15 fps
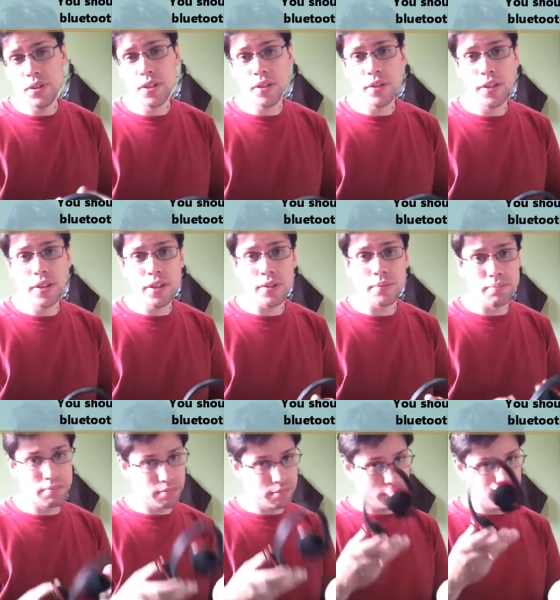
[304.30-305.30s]
It's a good idea.
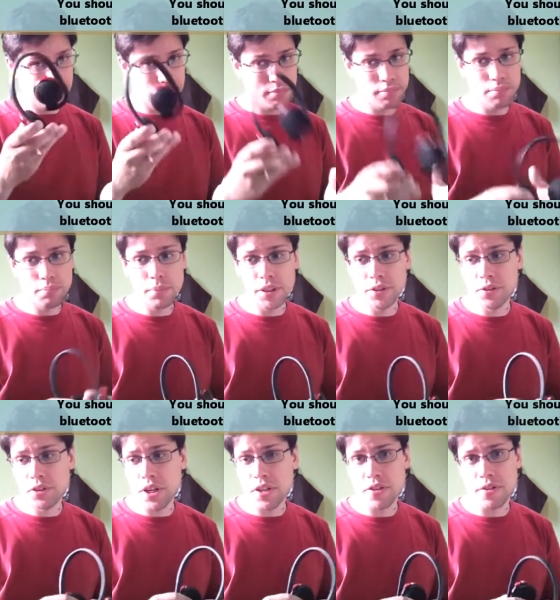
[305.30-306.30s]
My
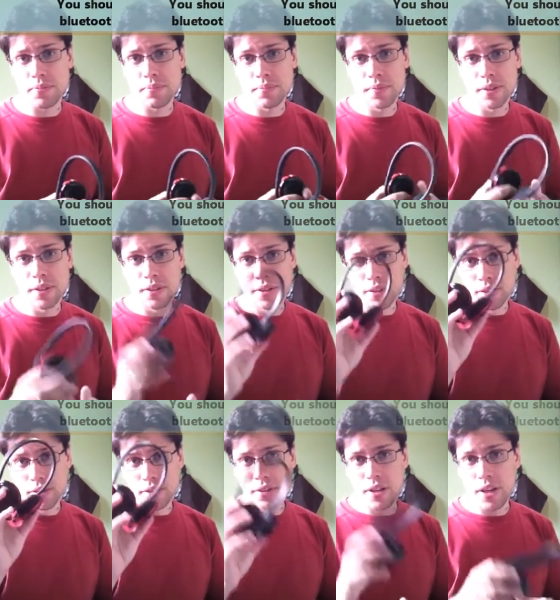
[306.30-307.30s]
suggestion.
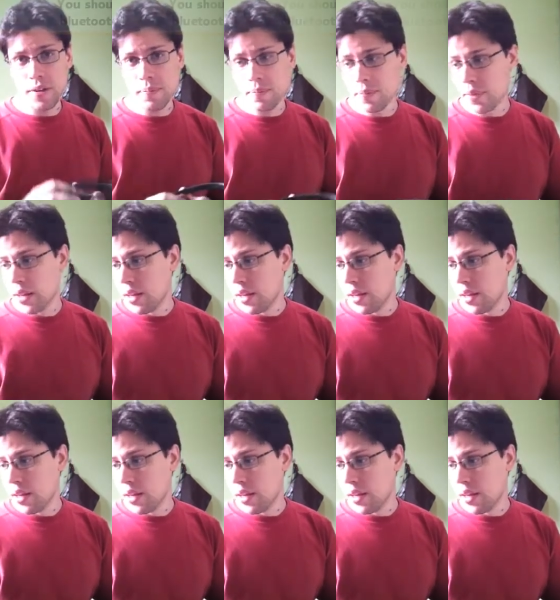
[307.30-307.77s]
Okay?